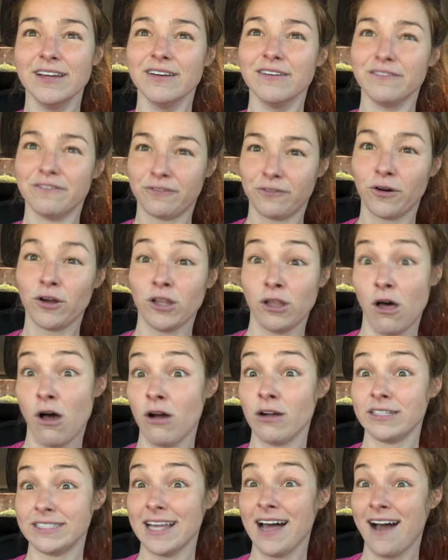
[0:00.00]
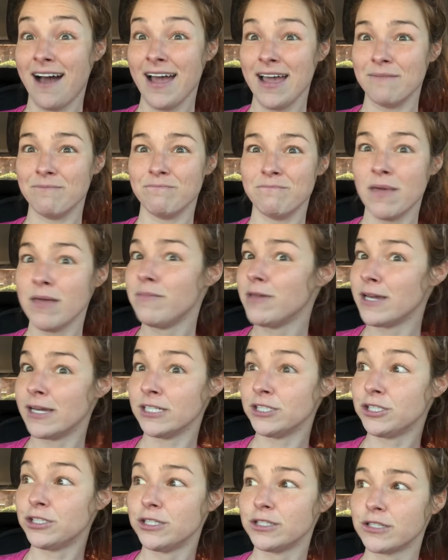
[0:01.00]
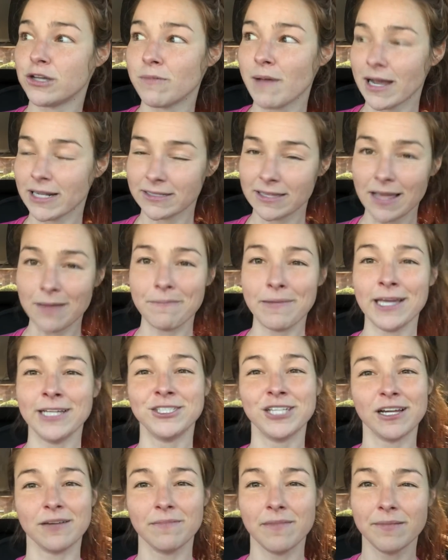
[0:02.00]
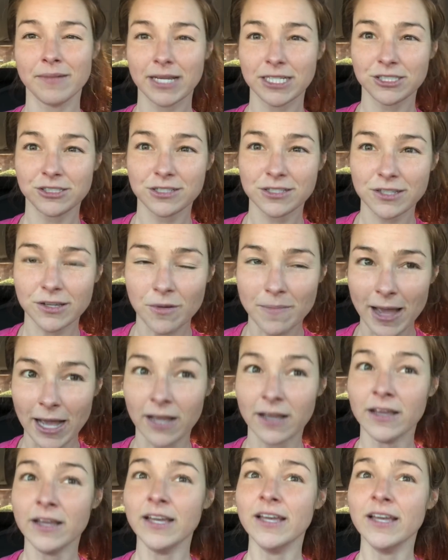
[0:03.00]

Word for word: for a long time. Maybe I should just go back to that paycheck. Maybe I should just go back.